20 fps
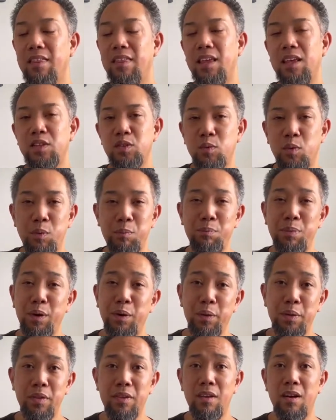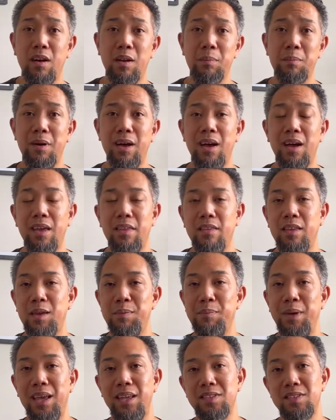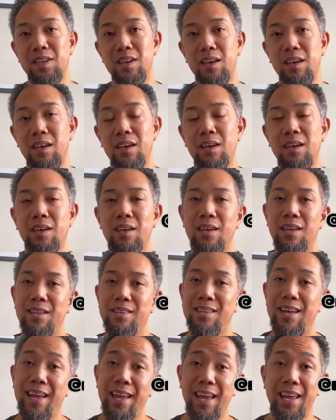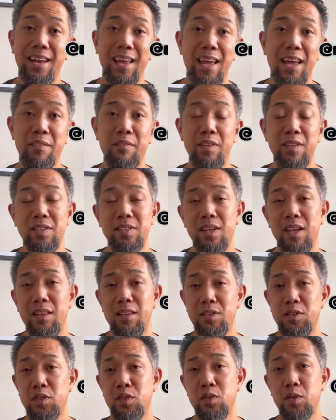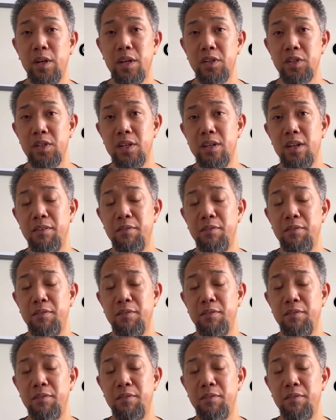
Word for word: These were both done by the amazing Diana Evans illustration.